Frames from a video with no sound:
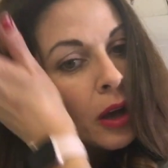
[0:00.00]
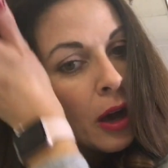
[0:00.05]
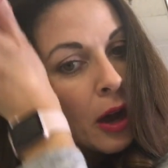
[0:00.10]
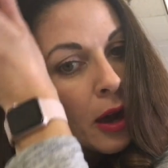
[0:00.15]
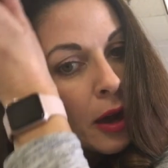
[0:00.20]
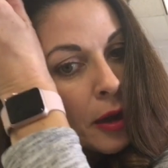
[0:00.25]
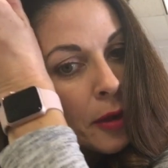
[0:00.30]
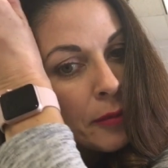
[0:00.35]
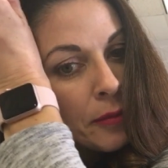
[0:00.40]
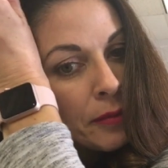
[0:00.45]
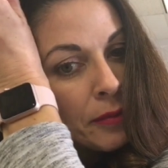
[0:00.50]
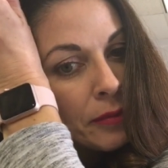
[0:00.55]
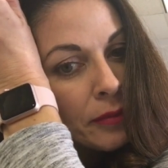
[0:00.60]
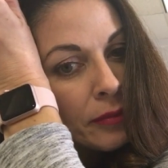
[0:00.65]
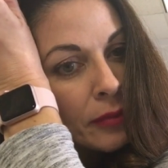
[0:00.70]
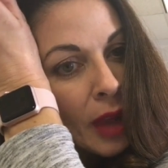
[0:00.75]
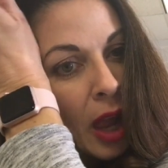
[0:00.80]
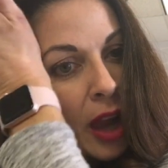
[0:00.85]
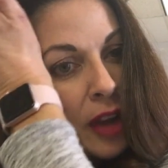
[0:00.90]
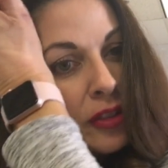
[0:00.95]

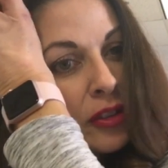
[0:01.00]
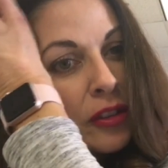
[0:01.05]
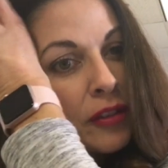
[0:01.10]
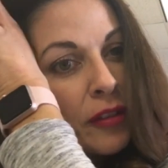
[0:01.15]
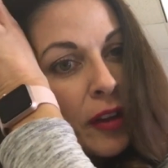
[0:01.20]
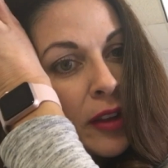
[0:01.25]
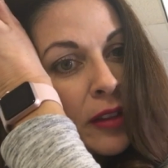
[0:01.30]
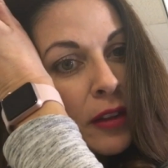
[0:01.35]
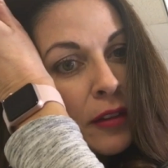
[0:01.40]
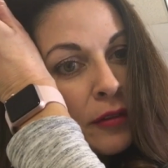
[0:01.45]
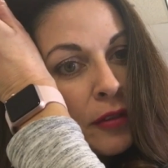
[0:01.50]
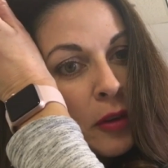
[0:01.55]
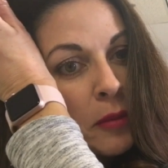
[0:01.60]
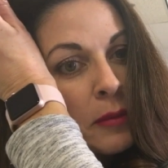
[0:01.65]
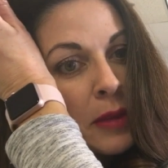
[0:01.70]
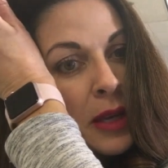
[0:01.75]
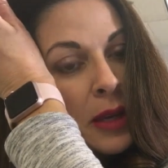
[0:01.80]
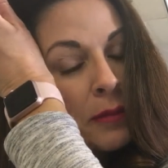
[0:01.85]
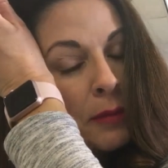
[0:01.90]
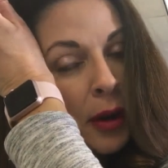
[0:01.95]
I just find that for
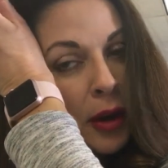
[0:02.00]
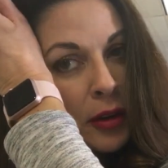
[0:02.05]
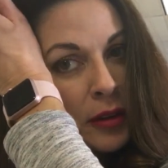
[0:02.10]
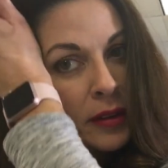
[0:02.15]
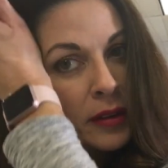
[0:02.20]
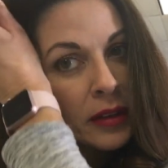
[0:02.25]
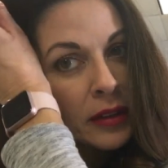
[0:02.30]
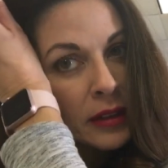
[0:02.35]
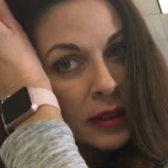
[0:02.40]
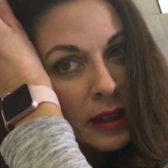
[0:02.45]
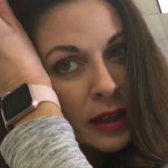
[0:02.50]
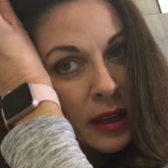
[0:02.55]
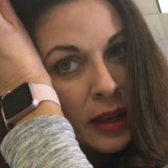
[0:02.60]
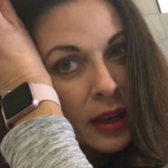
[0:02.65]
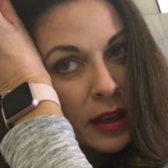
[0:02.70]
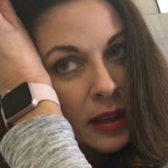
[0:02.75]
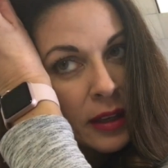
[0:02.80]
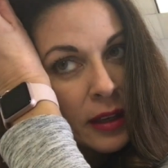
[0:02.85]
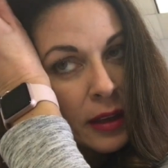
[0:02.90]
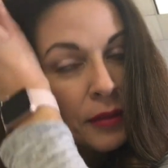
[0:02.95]
me personally,
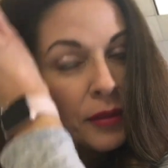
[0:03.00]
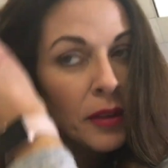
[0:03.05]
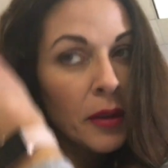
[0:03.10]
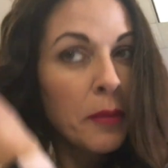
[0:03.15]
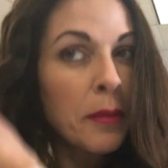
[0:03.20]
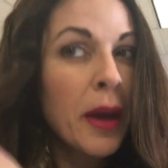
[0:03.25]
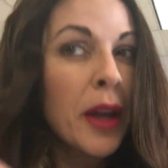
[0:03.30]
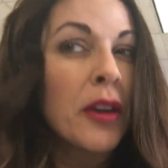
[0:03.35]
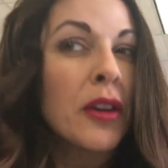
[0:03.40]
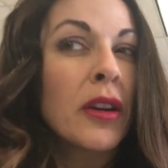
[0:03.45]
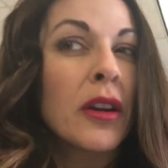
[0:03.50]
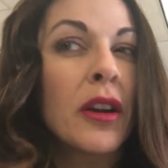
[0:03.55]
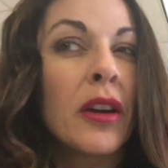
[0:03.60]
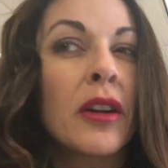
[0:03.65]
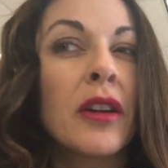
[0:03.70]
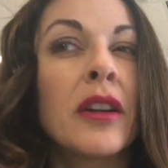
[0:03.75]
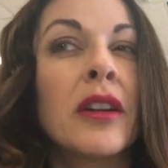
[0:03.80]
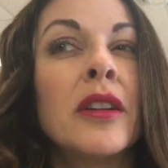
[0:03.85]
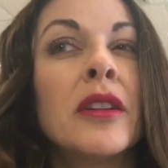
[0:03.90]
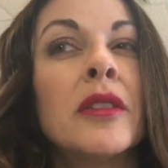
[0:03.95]
it gives a better
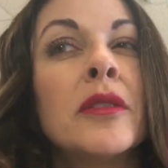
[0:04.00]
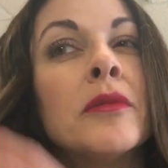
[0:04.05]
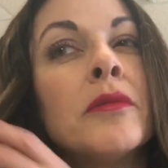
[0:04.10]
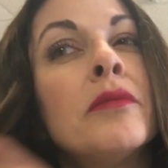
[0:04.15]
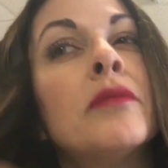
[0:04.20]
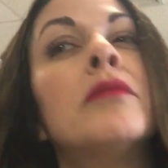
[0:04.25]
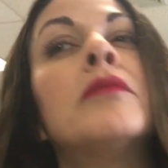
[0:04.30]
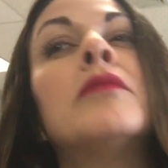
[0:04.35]
curl.